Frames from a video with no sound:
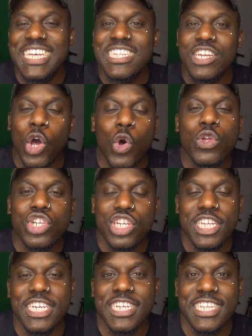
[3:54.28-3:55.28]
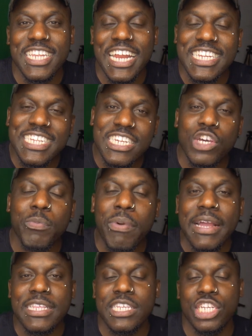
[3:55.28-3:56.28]
is an old tradition that is still
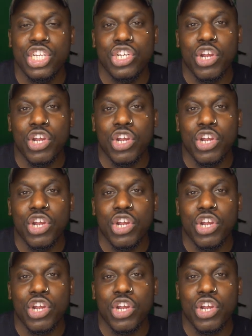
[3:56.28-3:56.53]
practiced in